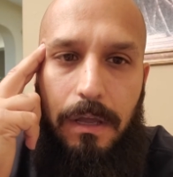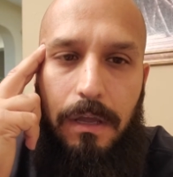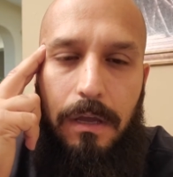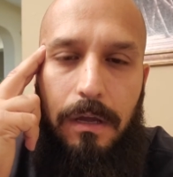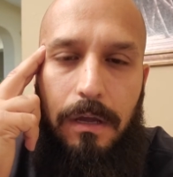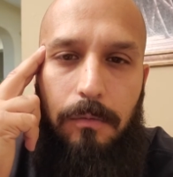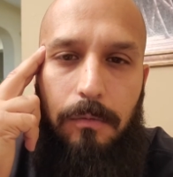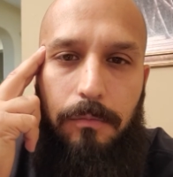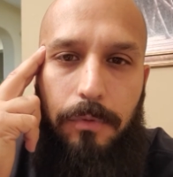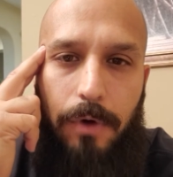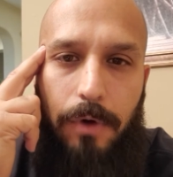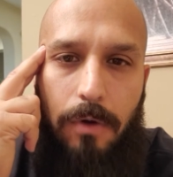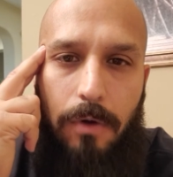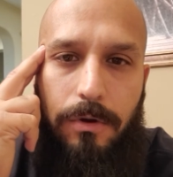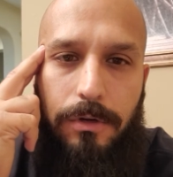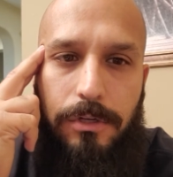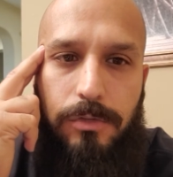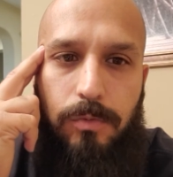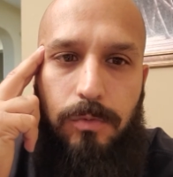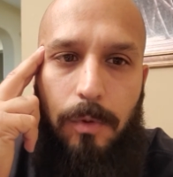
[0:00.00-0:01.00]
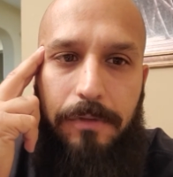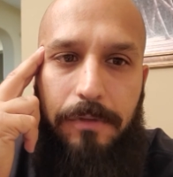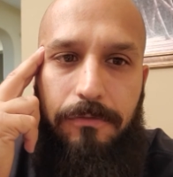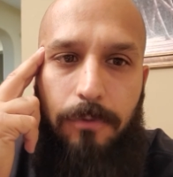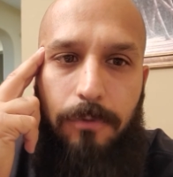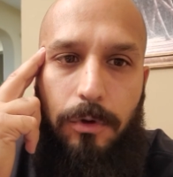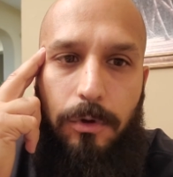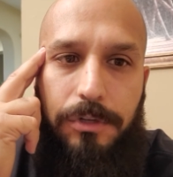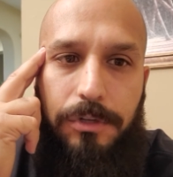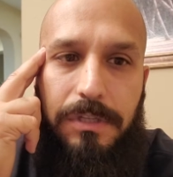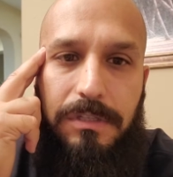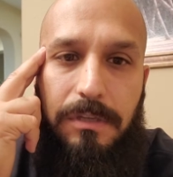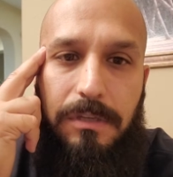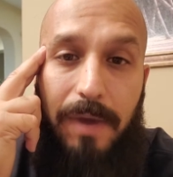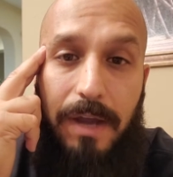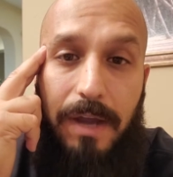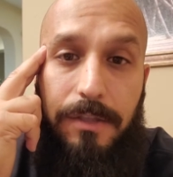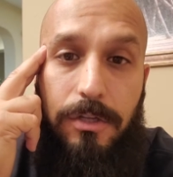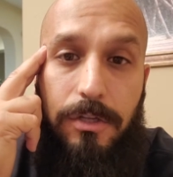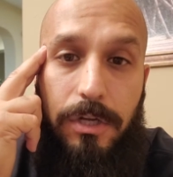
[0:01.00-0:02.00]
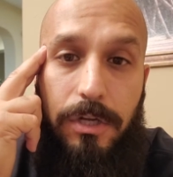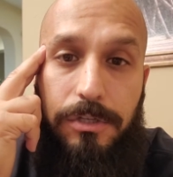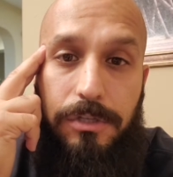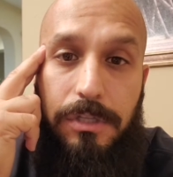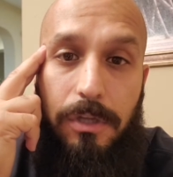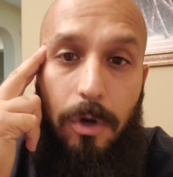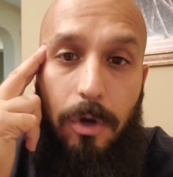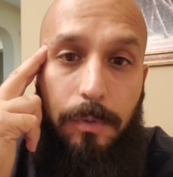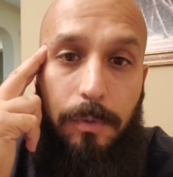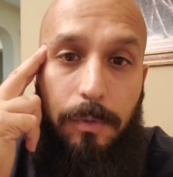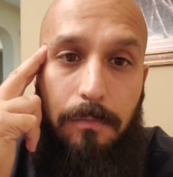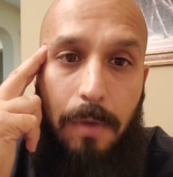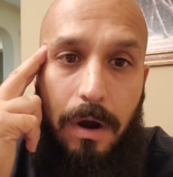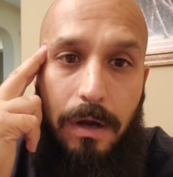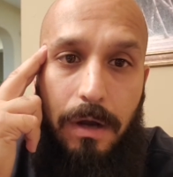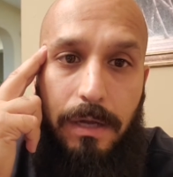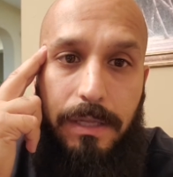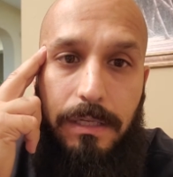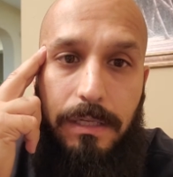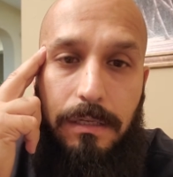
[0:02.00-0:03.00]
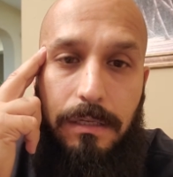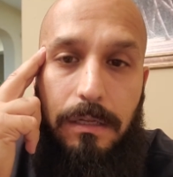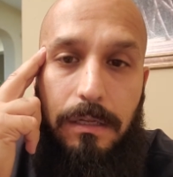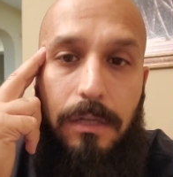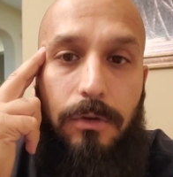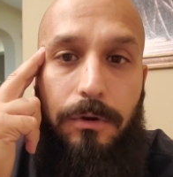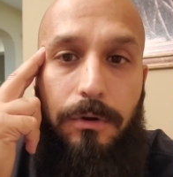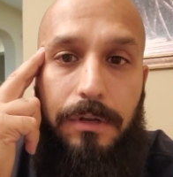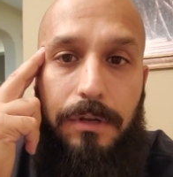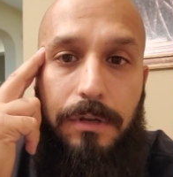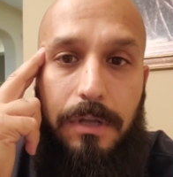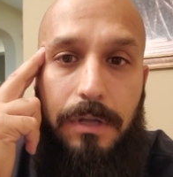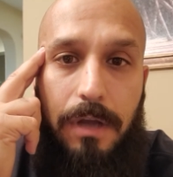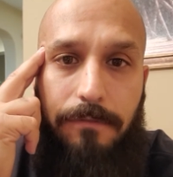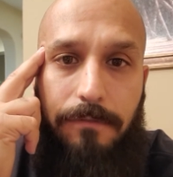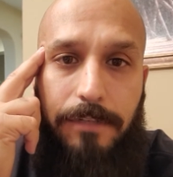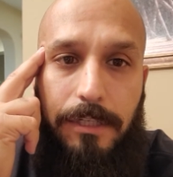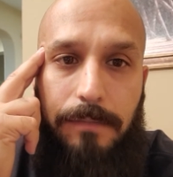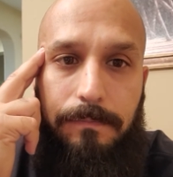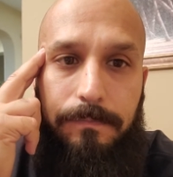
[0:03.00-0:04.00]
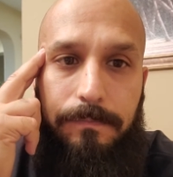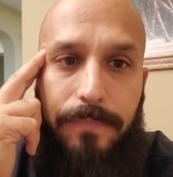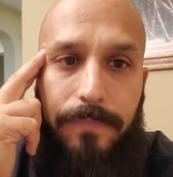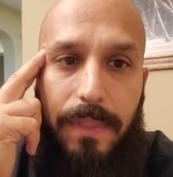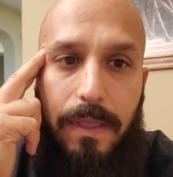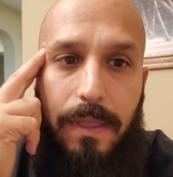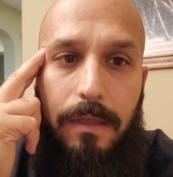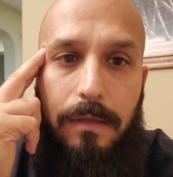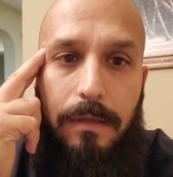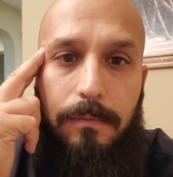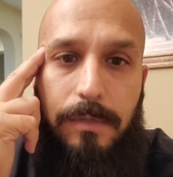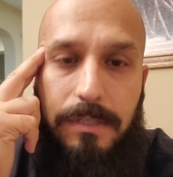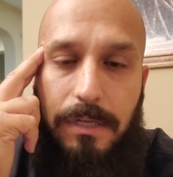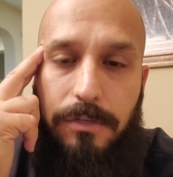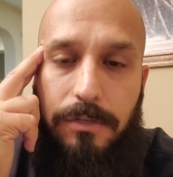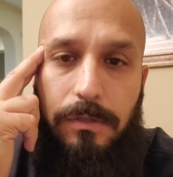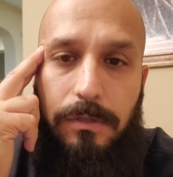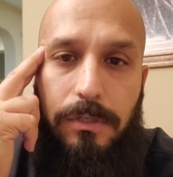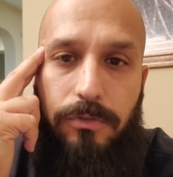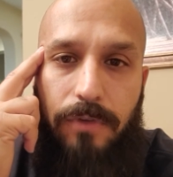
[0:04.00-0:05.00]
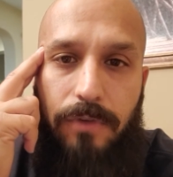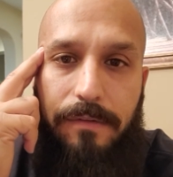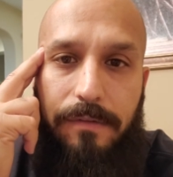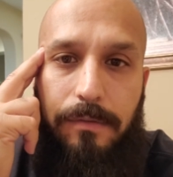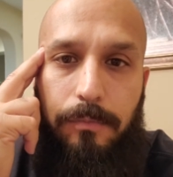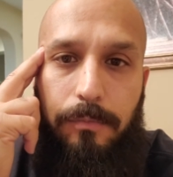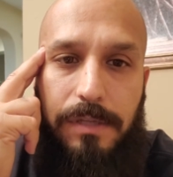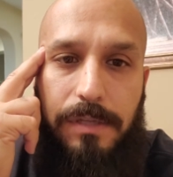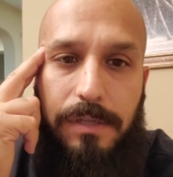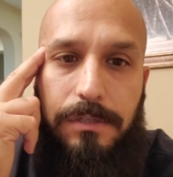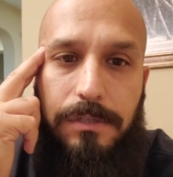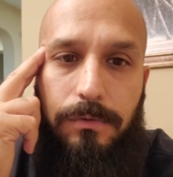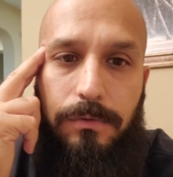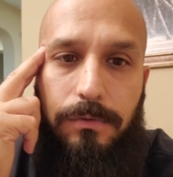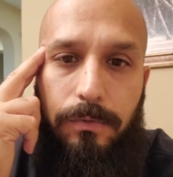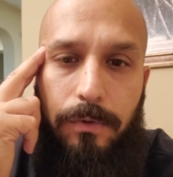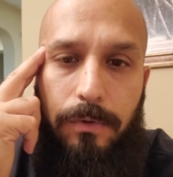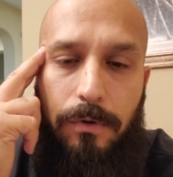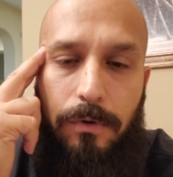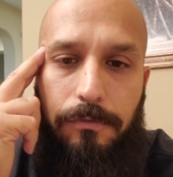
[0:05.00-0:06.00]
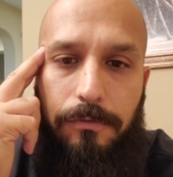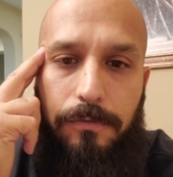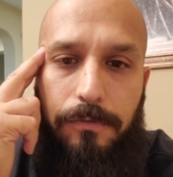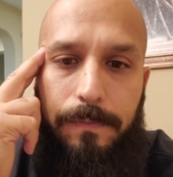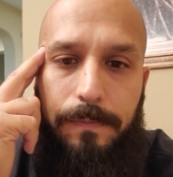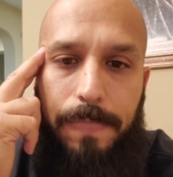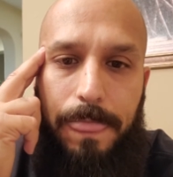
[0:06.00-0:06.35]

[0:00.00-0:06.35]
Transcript: brokers will be forced to buy the shares in the open market in order to cover, potentially driving prices through the roof.